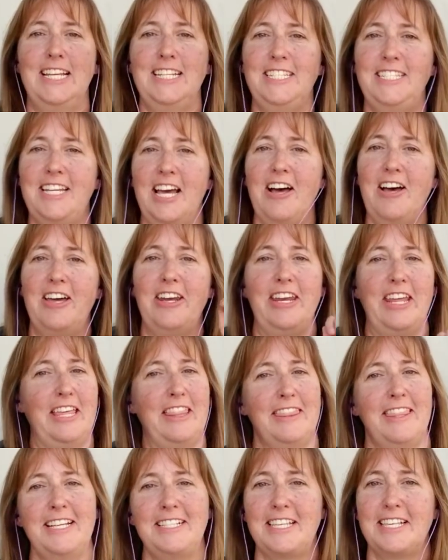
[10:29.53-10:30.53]
done,
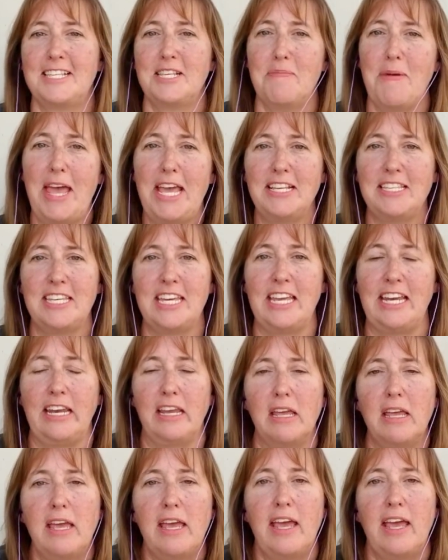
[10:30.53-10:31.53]
this is
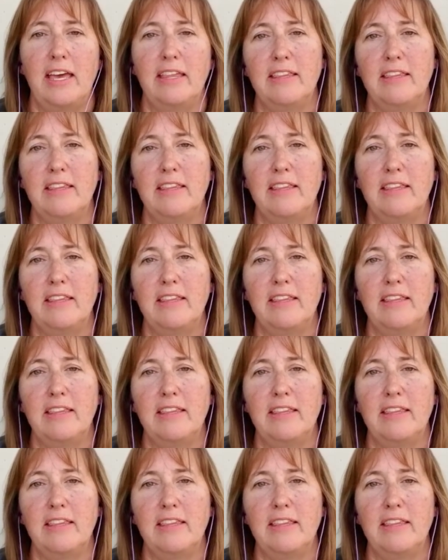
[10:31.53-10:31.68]
amazing.